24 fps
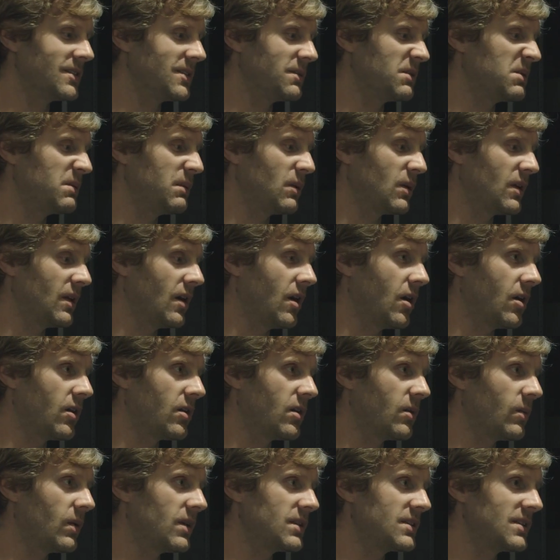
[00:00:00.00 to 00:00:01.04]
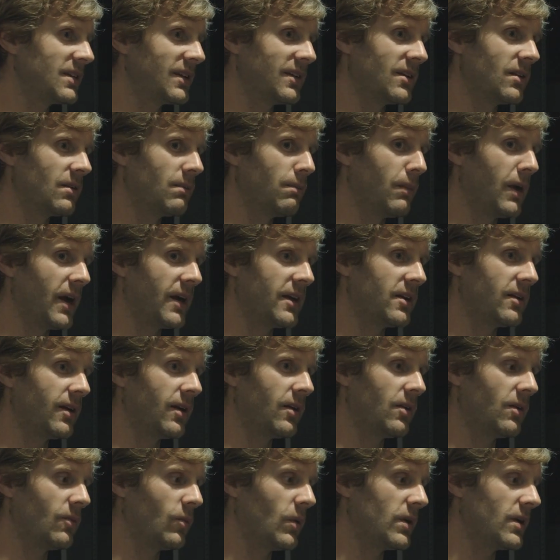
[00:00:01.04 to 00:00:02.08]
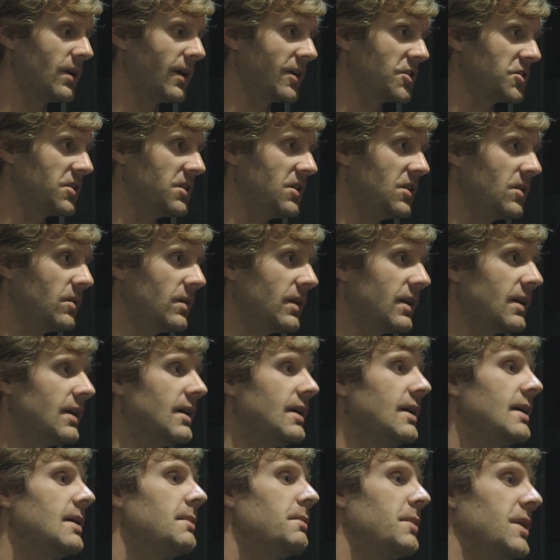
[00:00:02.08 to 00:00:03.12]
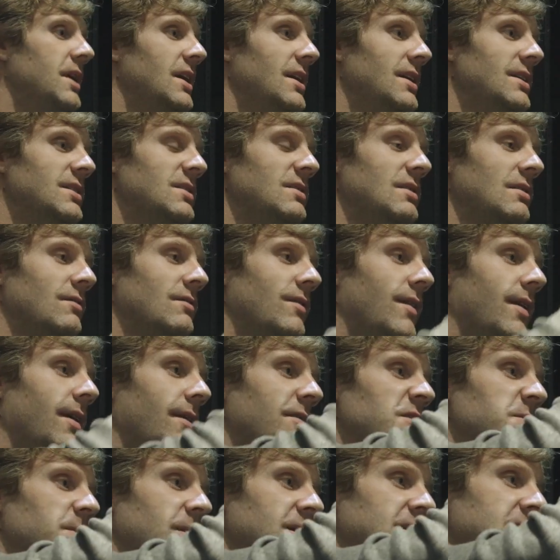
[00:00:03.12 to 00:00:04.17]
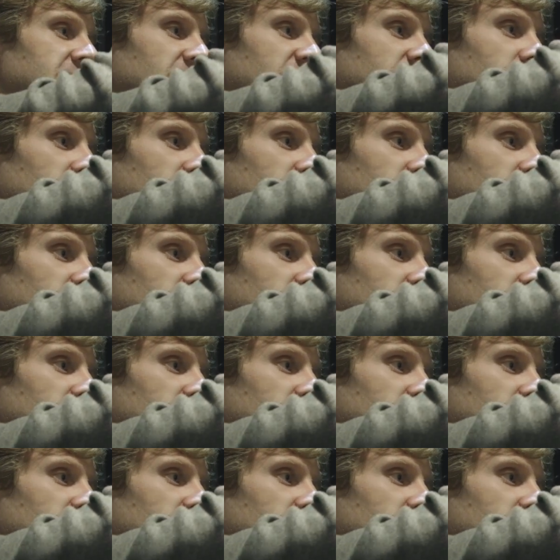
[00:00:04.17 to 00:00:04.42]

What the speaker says: It seems to be one of the harder ones to get your mind around to what you're actually doing, but it involves basically